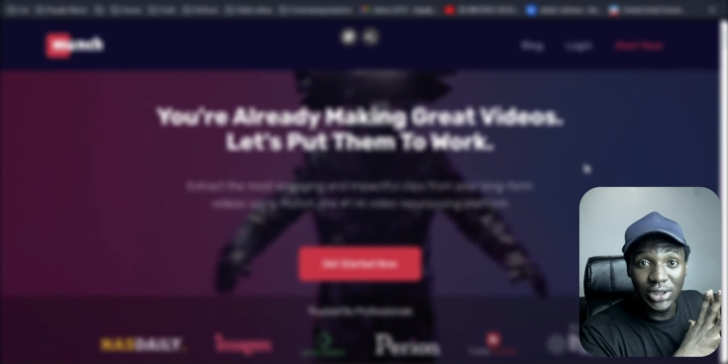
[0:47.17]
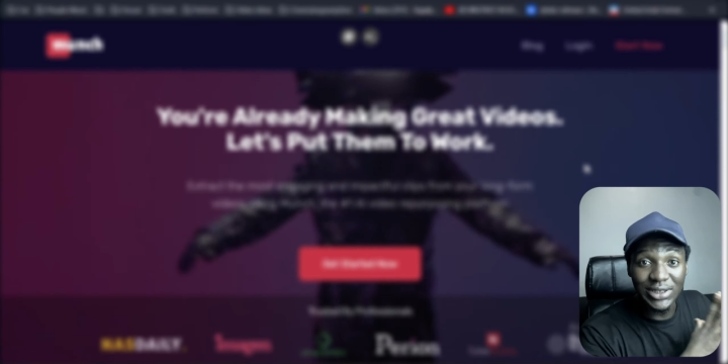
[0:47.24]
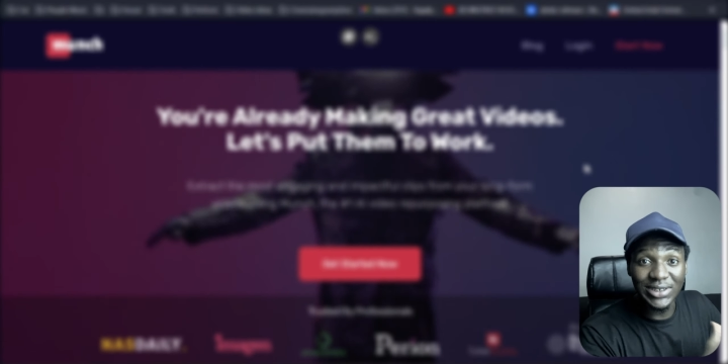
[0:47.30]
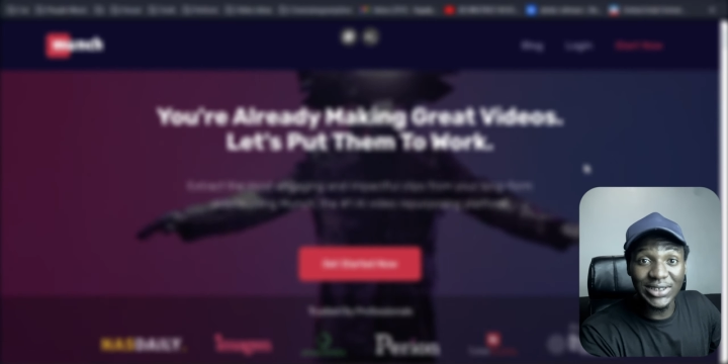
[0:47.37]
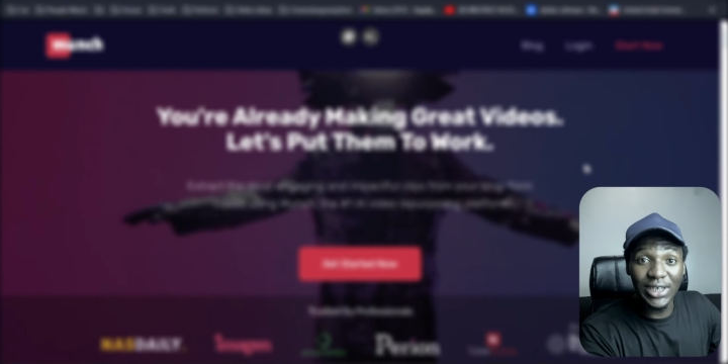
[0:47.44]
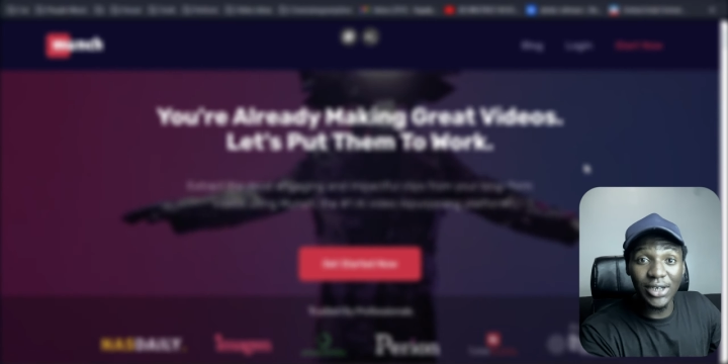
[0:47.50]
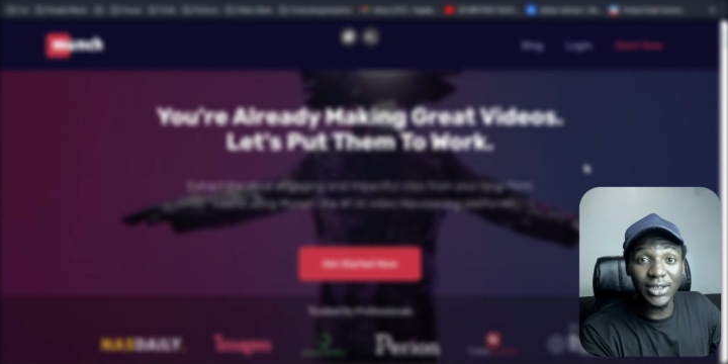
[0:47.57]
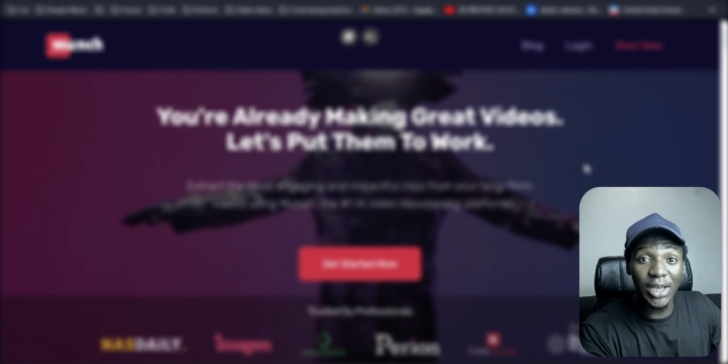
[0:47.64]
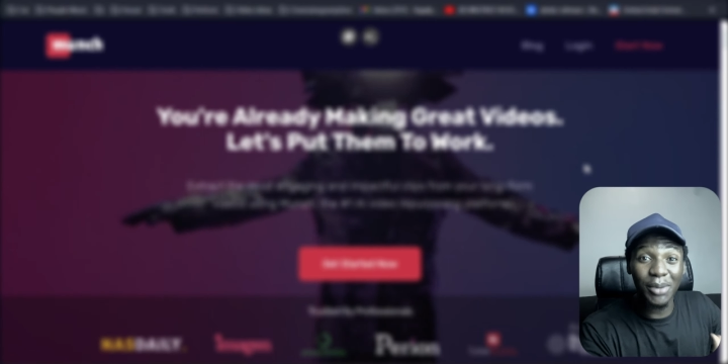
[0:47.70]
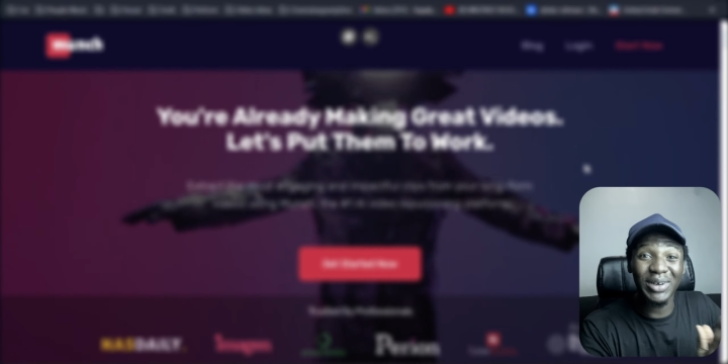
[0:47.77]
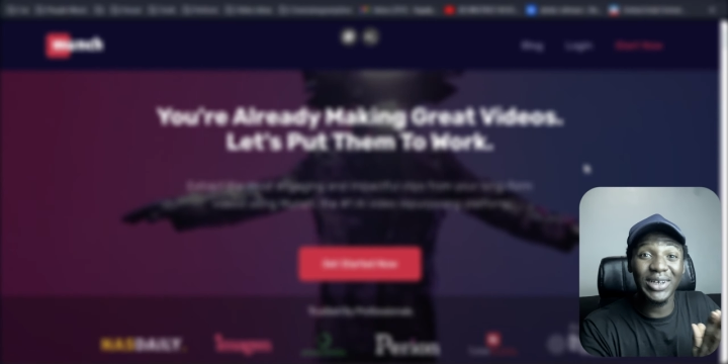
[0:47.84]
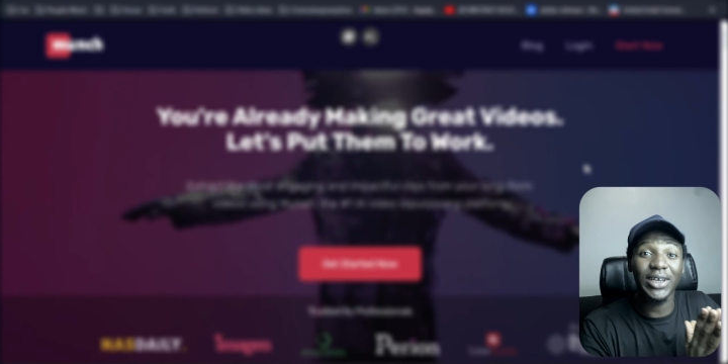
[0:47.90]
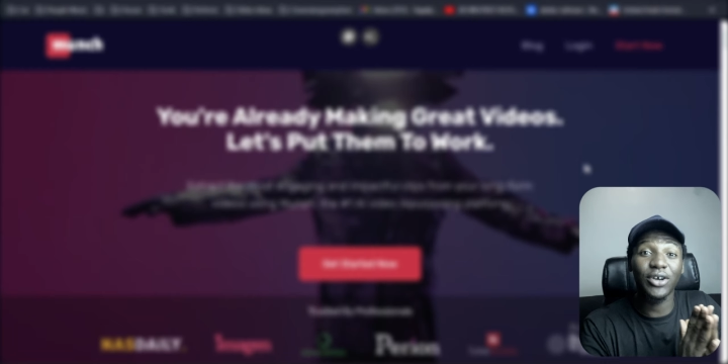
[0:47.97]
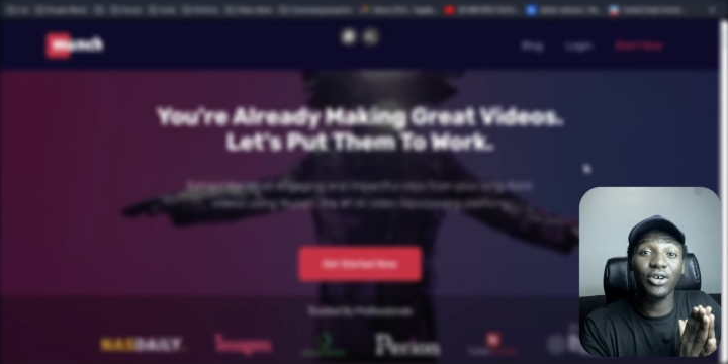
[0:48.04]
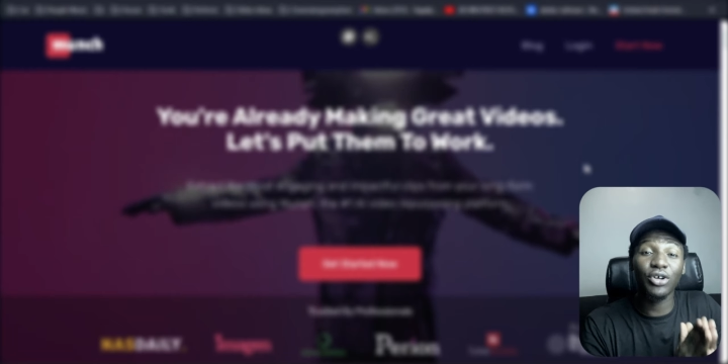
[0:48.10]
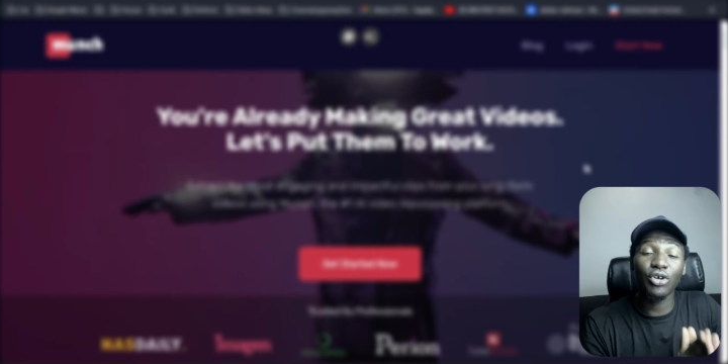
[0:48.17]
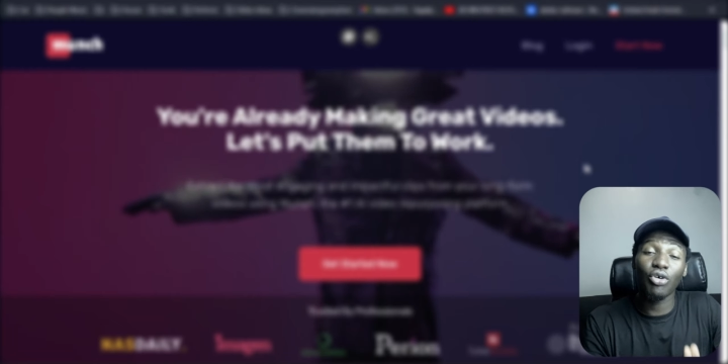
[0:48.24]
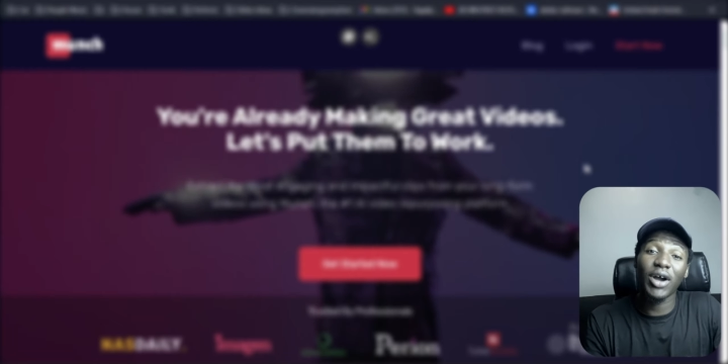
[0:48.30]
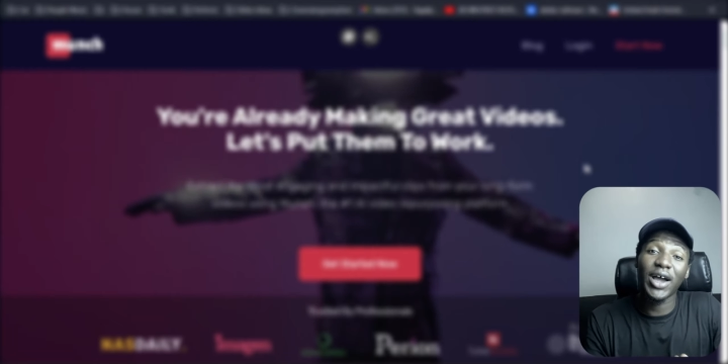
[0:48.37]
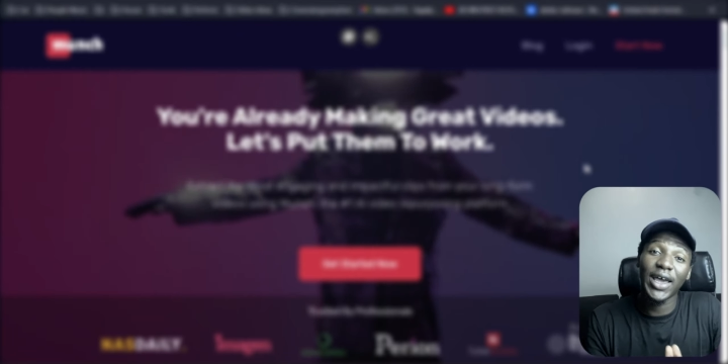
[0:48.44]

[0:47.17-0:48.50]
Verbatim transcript: to sell them, and they're going to go